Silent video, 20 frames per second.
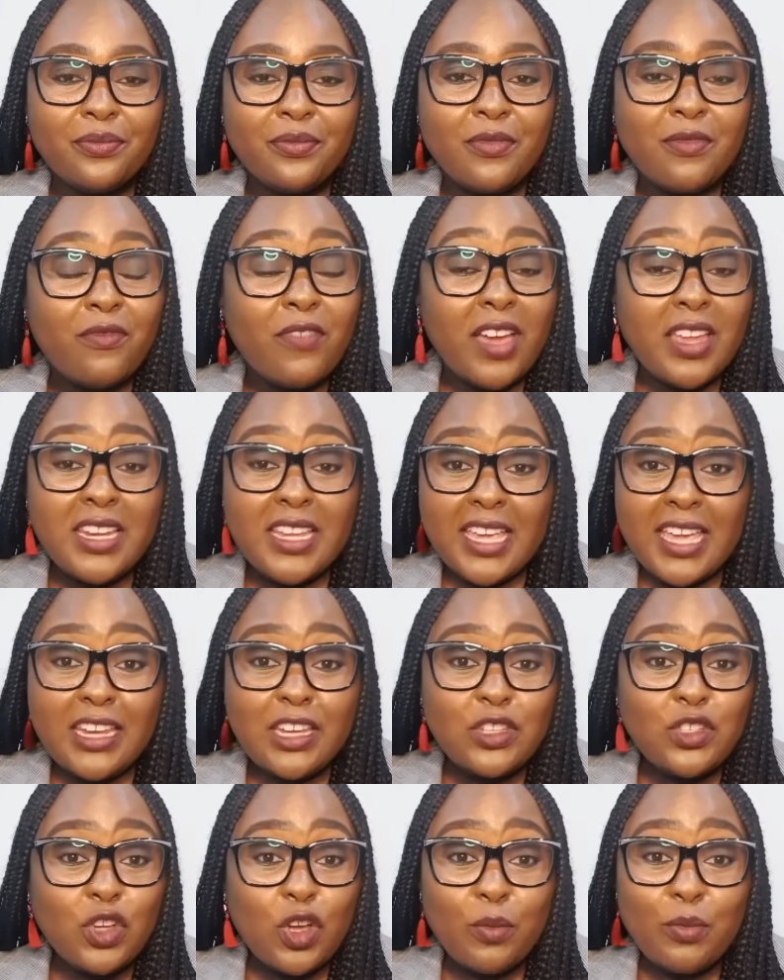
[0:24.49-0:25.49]
Finding any
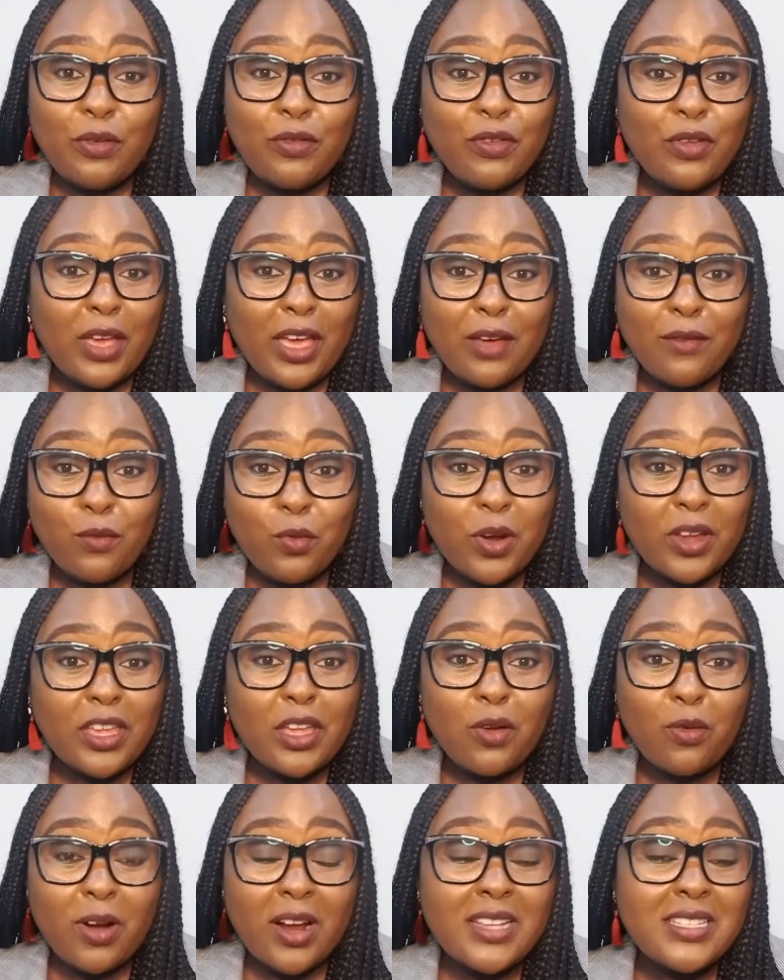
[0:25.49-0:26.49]
job if you have
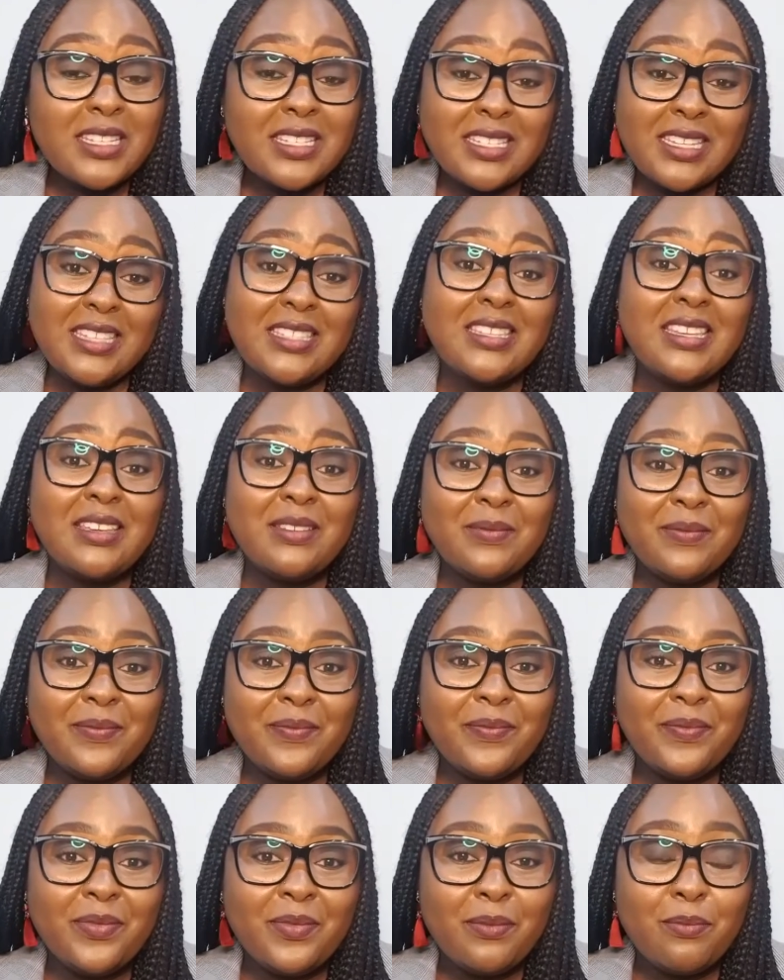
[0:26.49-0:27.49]
working rights is easy,
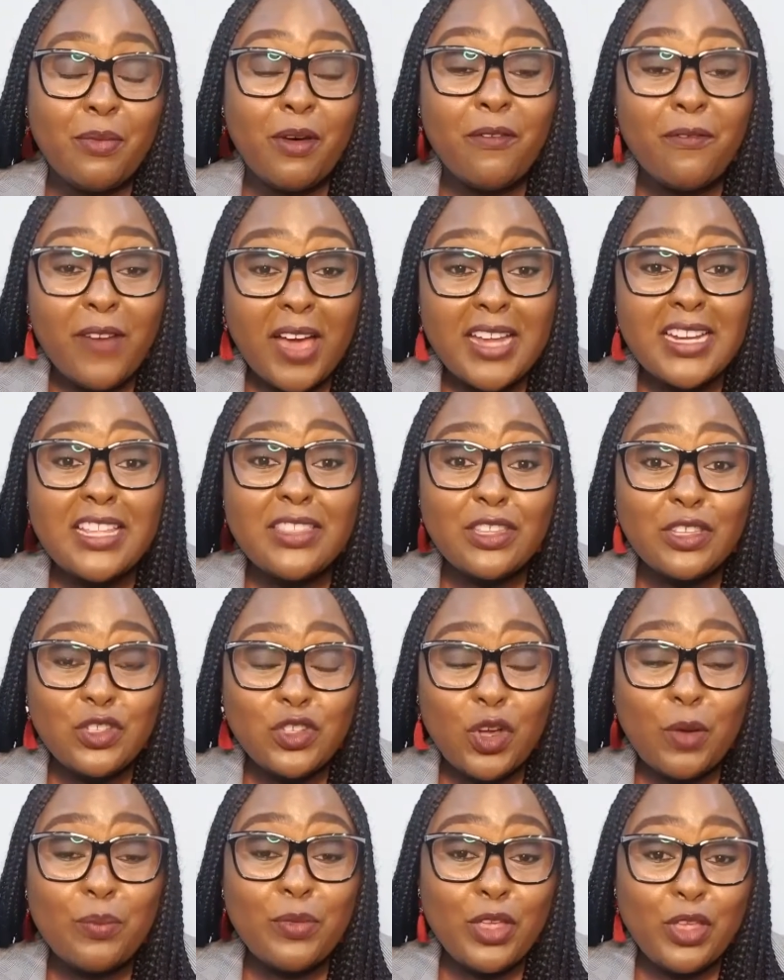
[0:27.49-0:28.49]
but finding the
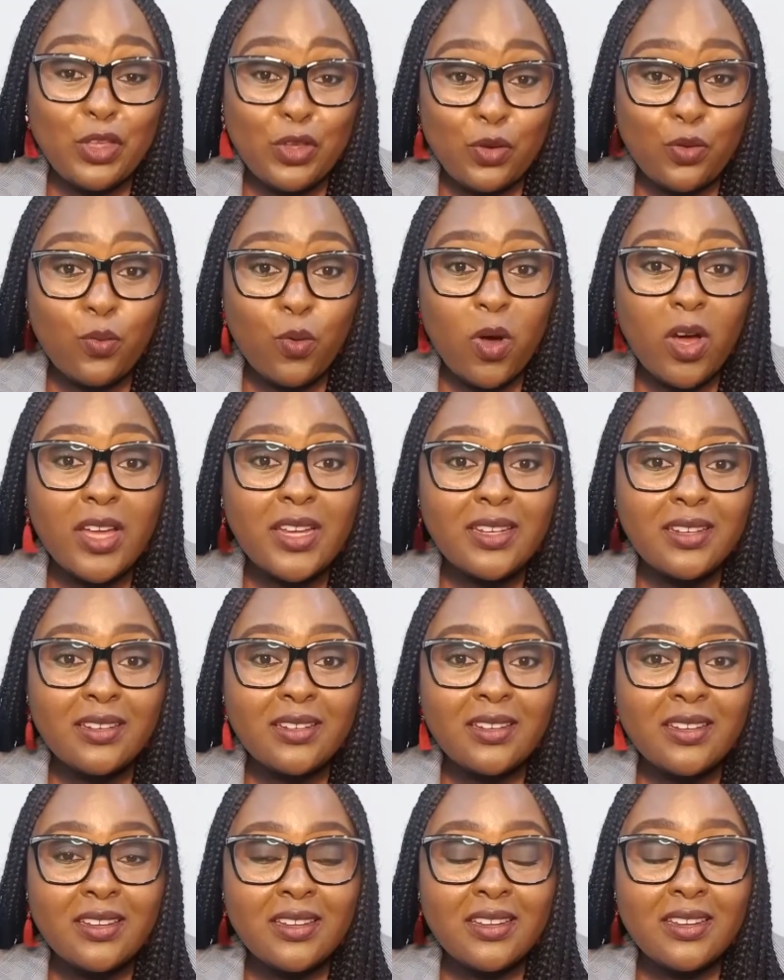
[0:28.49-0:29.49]
job that you want,
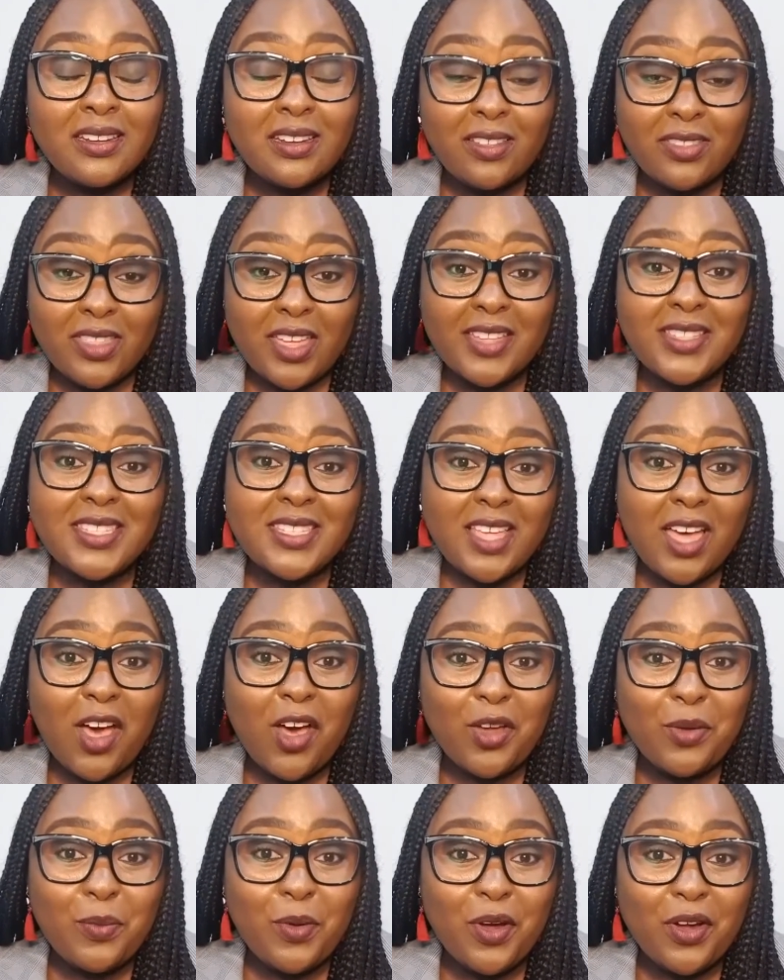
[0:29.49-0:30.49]
that's the
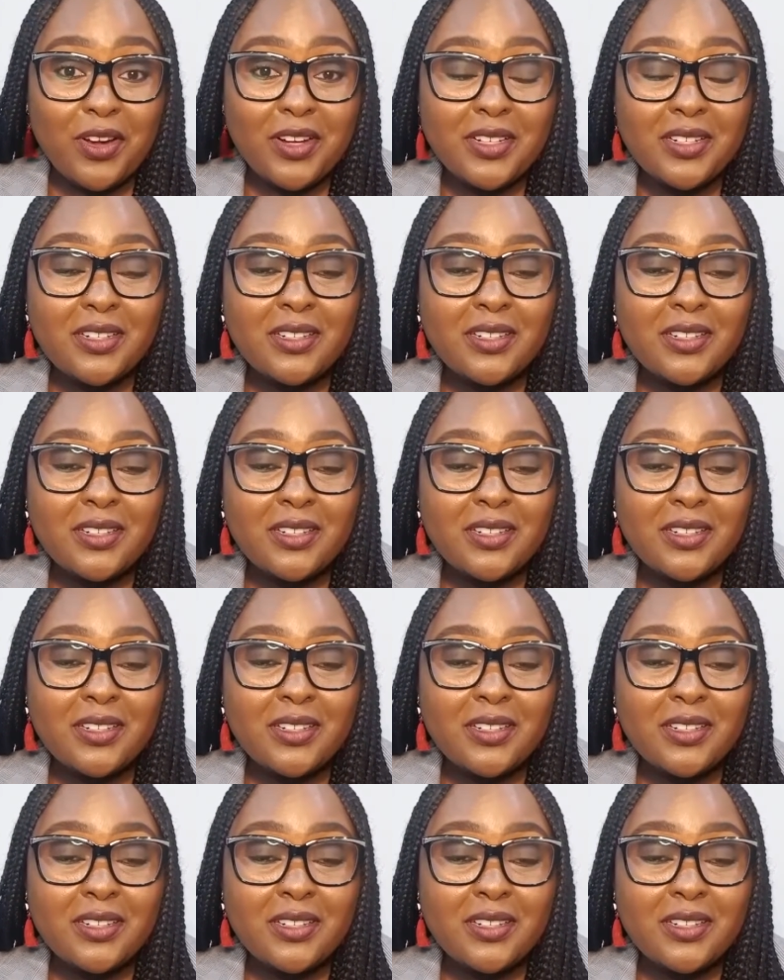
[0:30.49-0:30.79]
hard part.